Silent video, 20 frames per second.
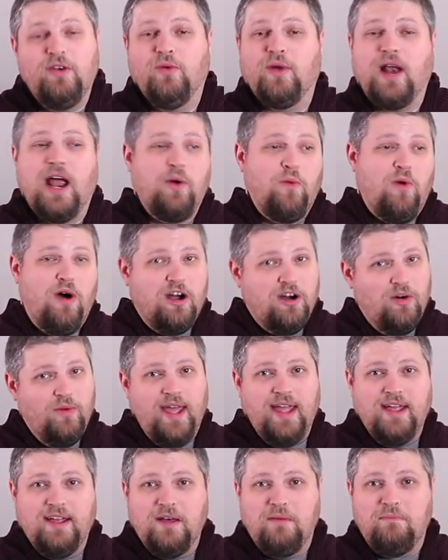when I walk
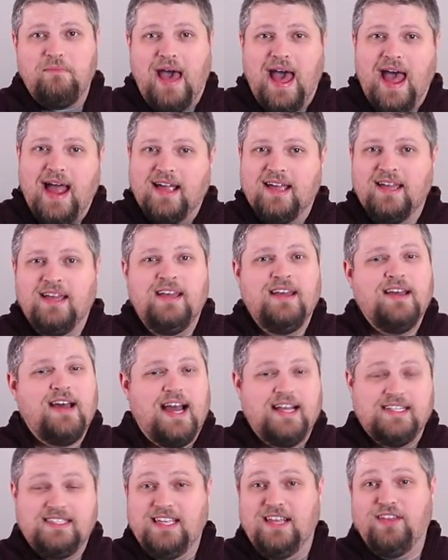away and come back,
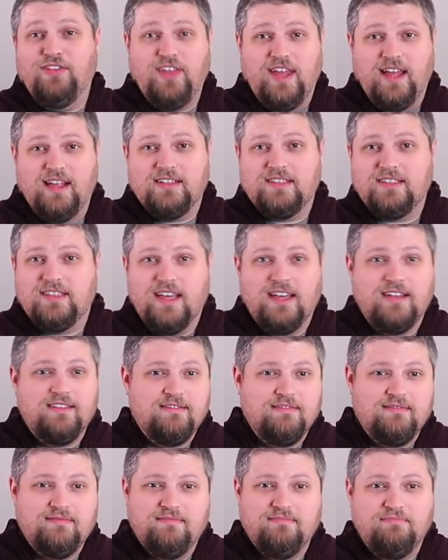I see things
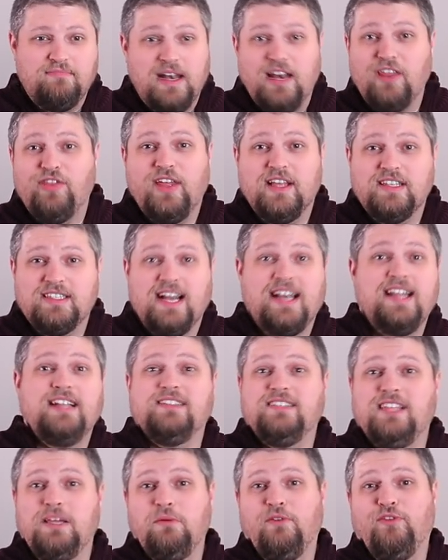that many things I
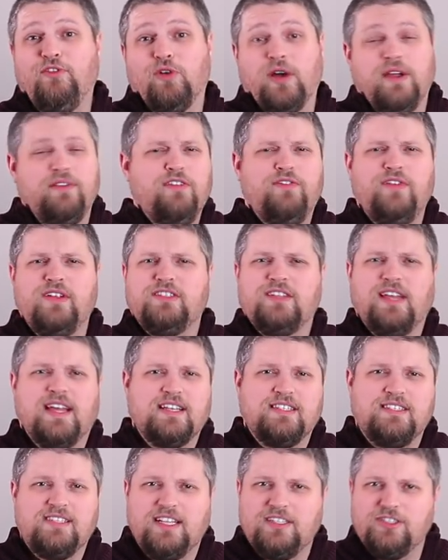didn't see before, even if it's like
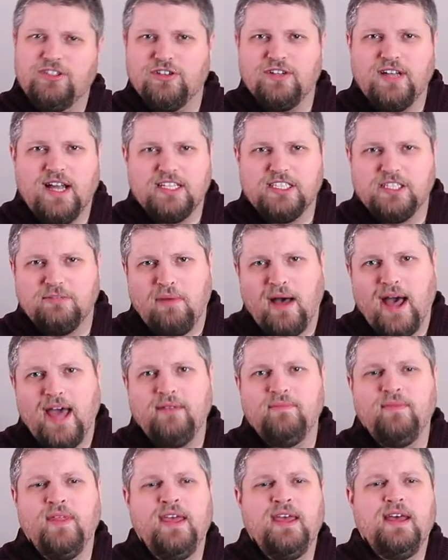a sensor dust
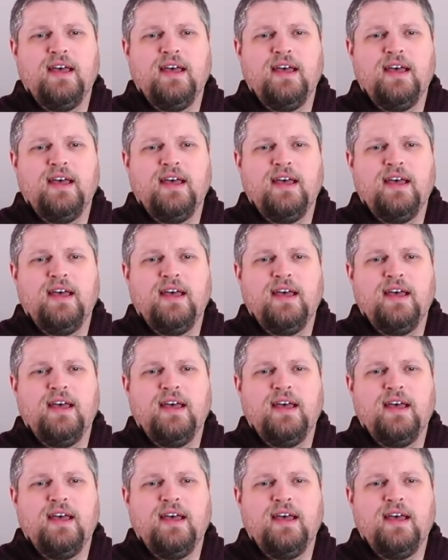spot.